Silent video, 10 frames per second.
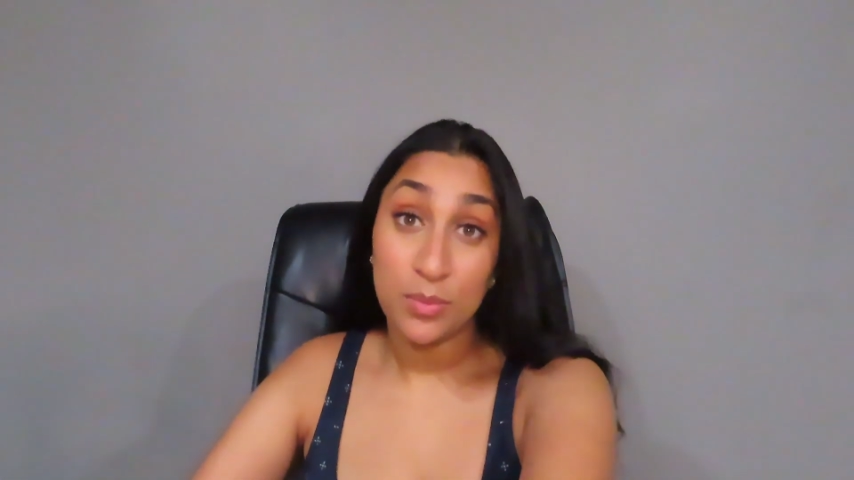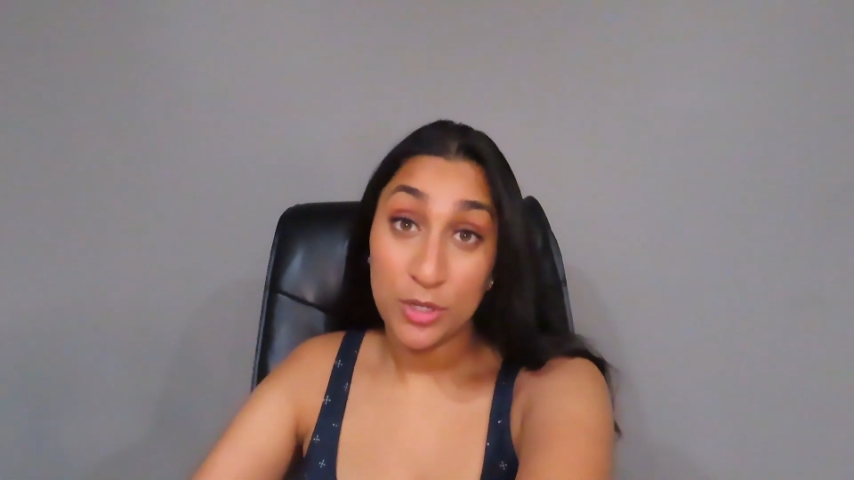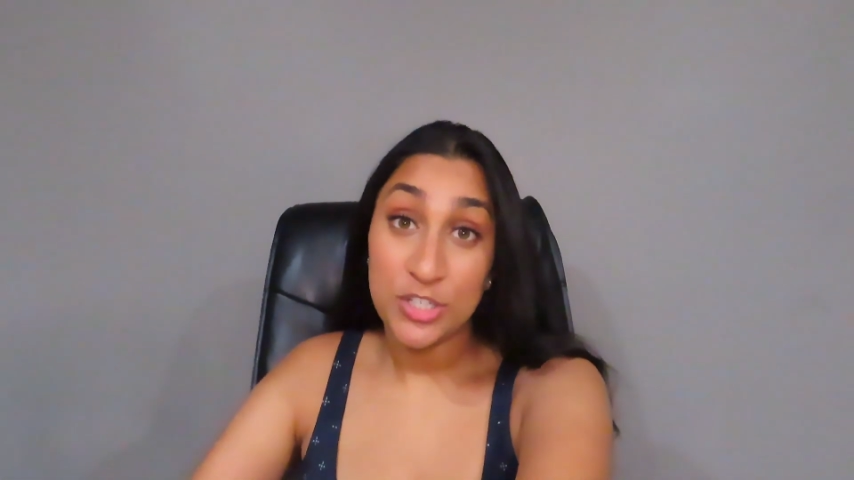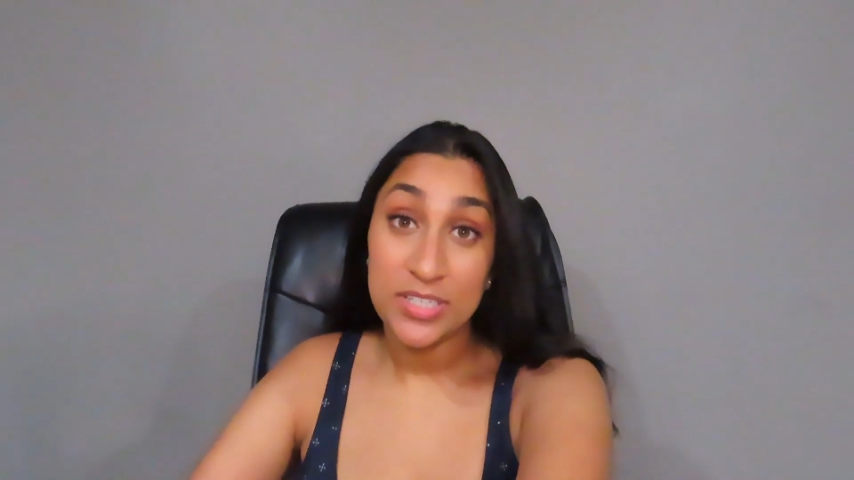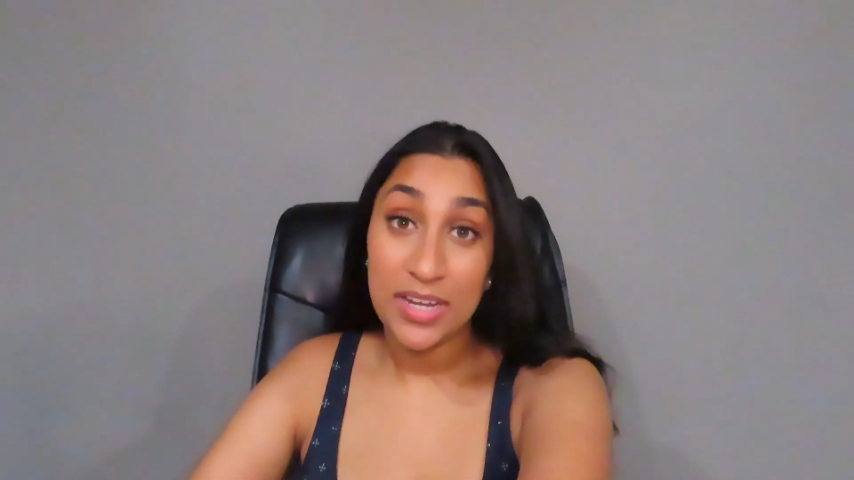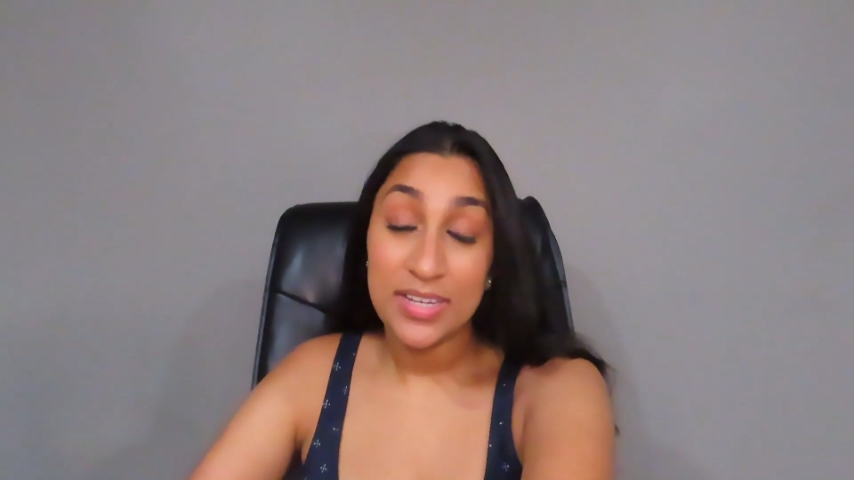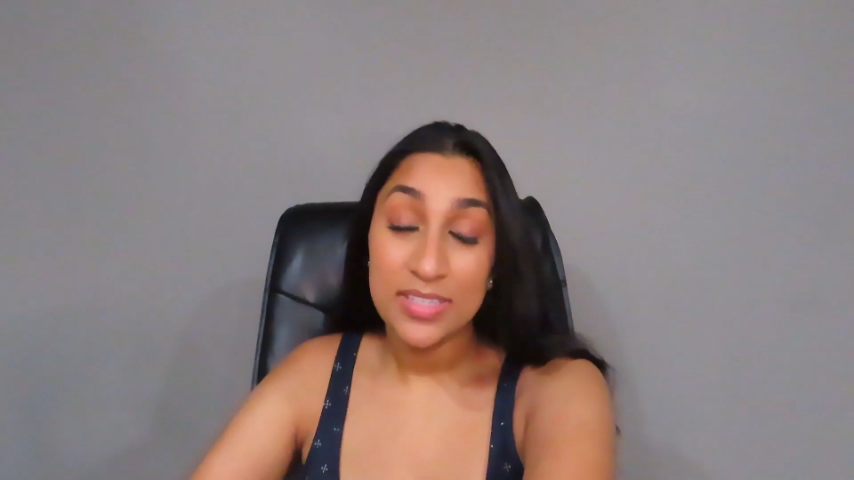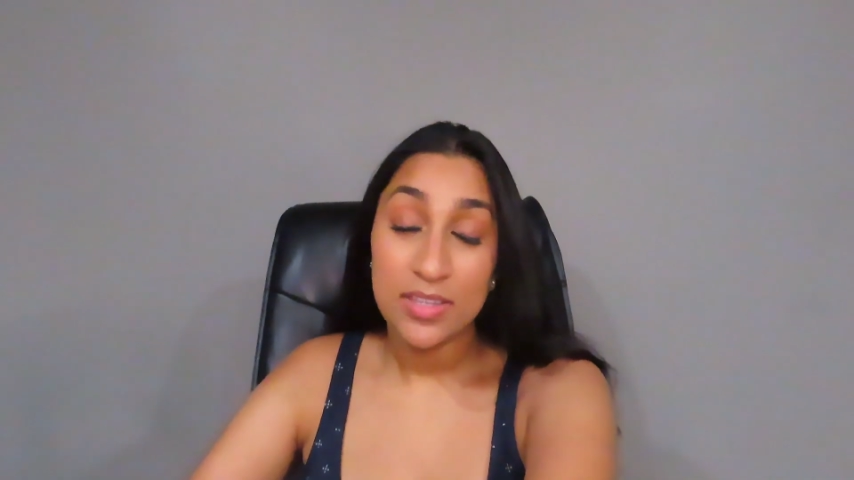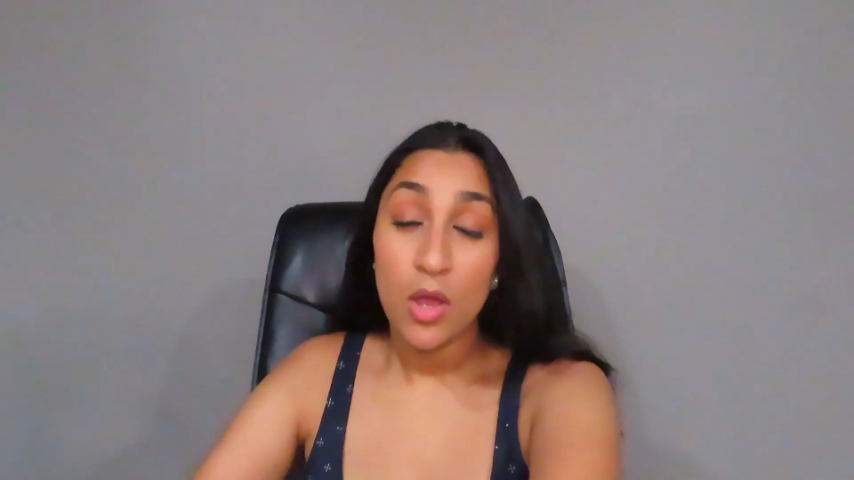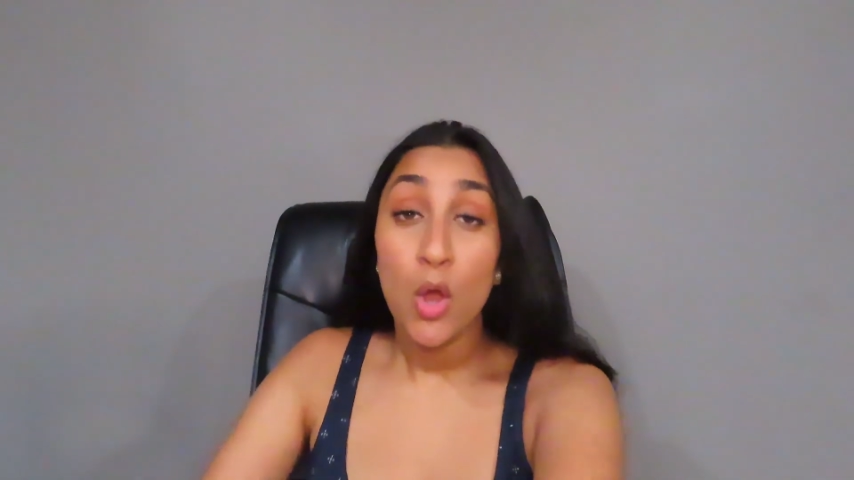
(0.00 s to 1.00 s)
merchandise
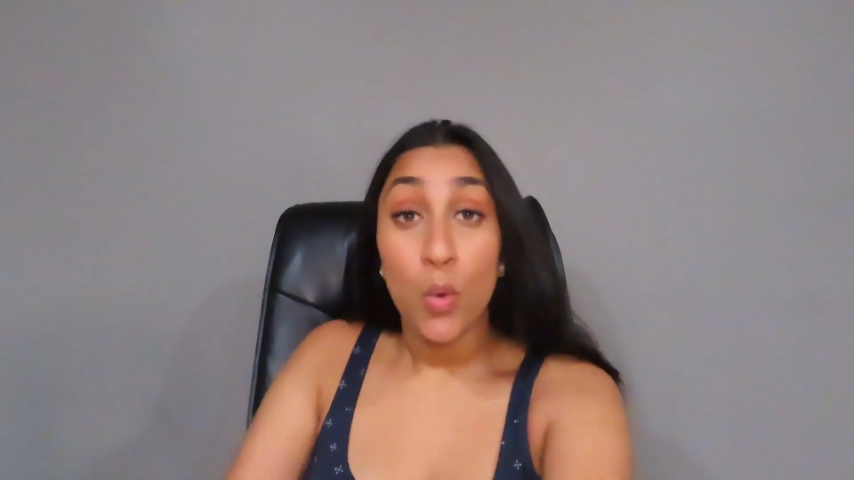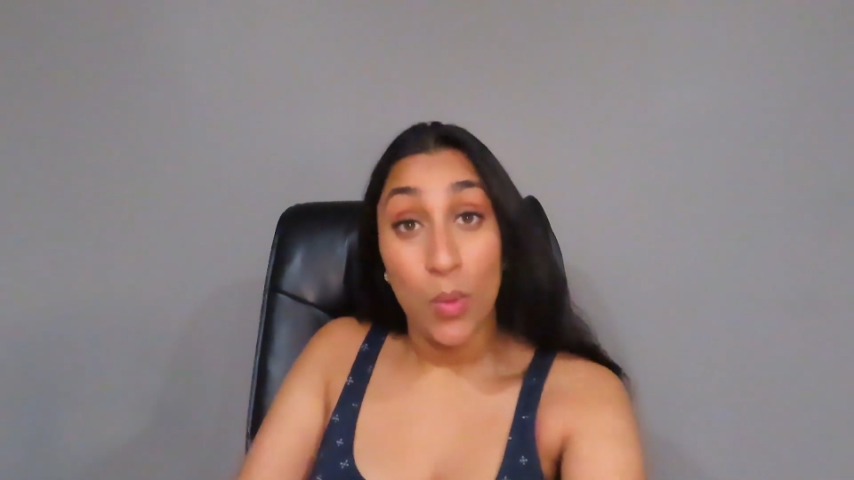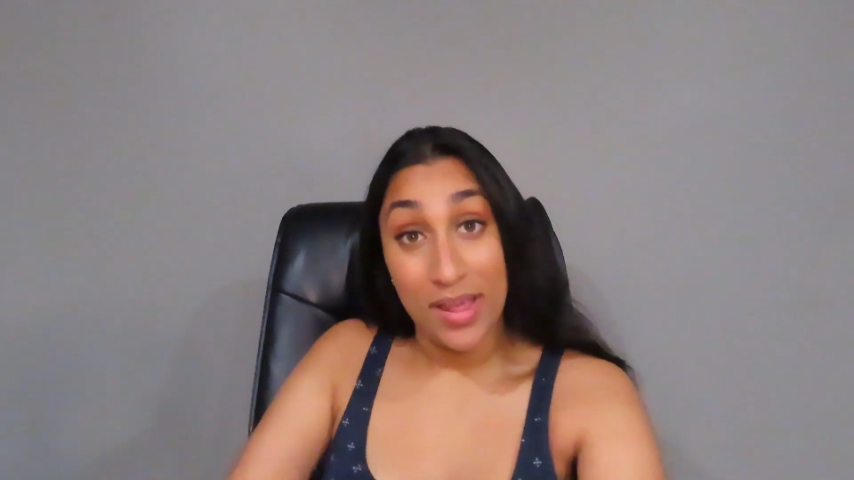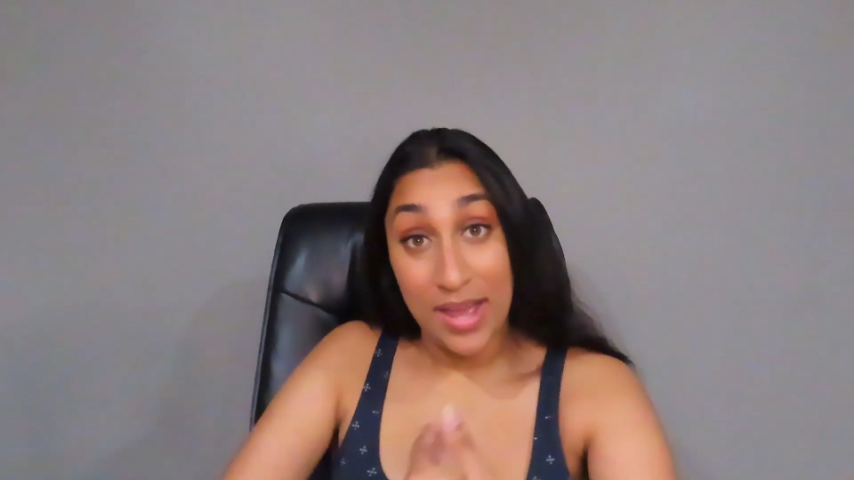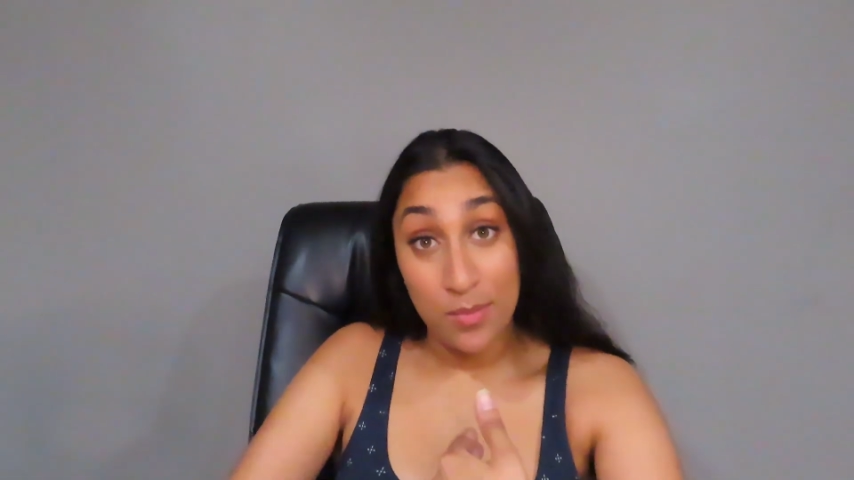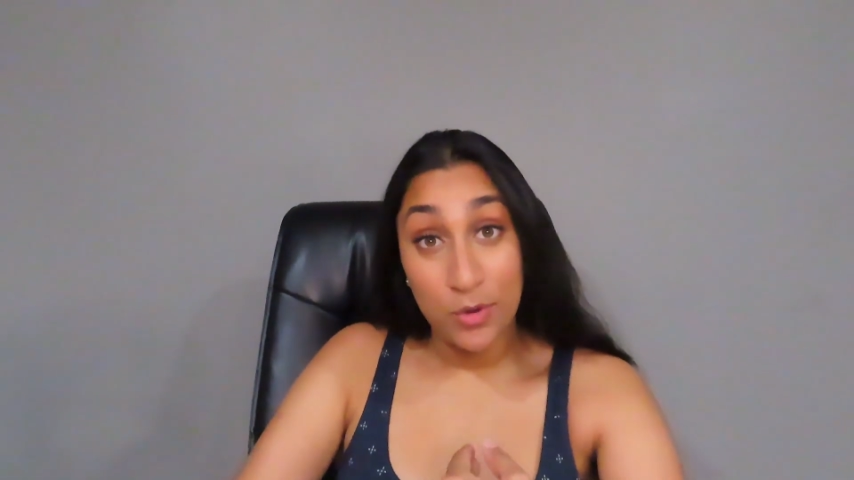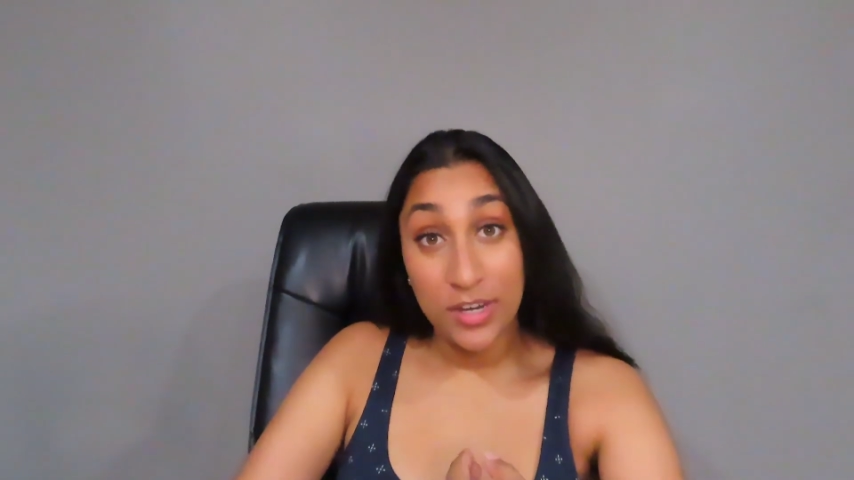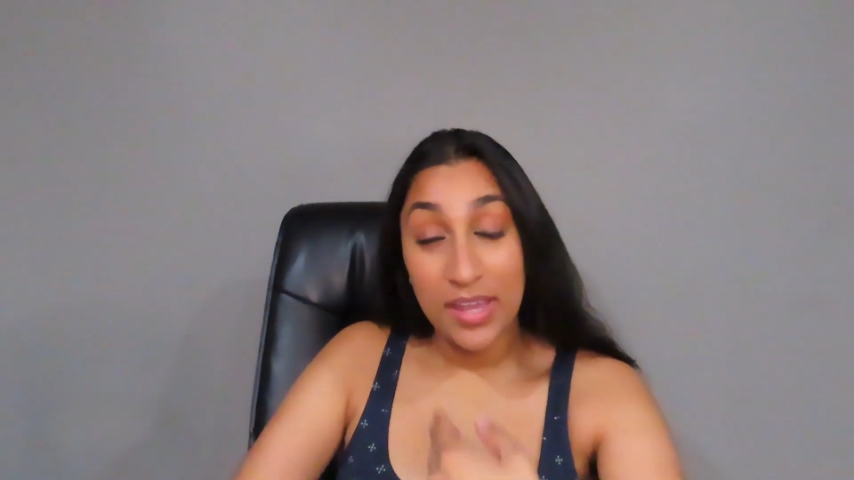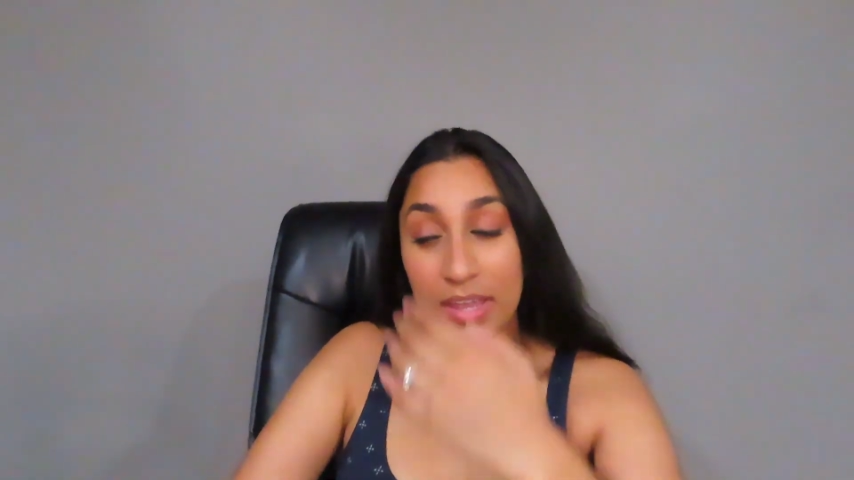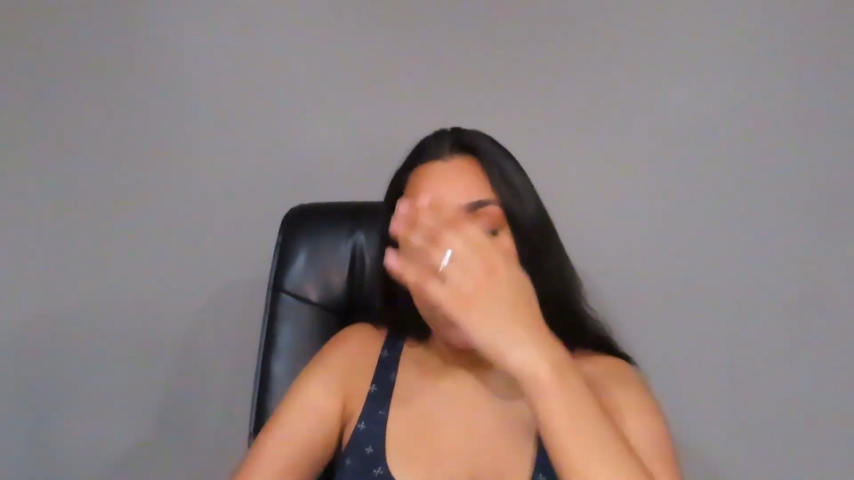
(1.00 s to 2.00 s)
while I'm
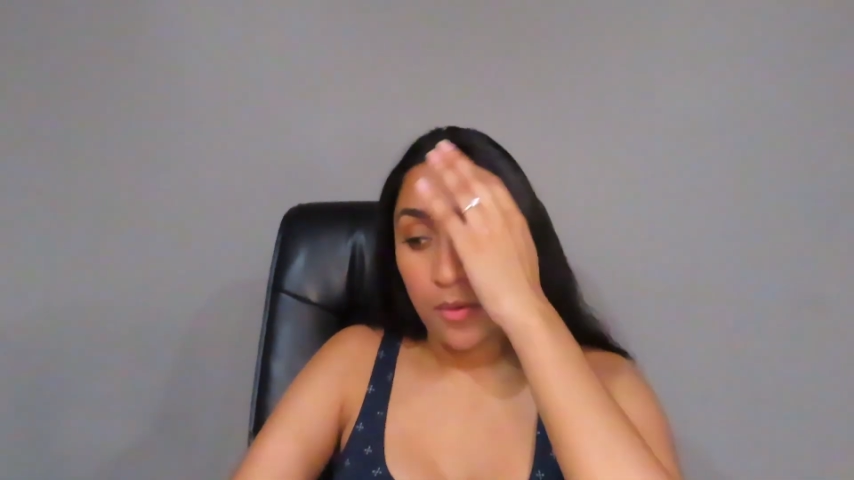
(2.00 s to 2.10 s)
working,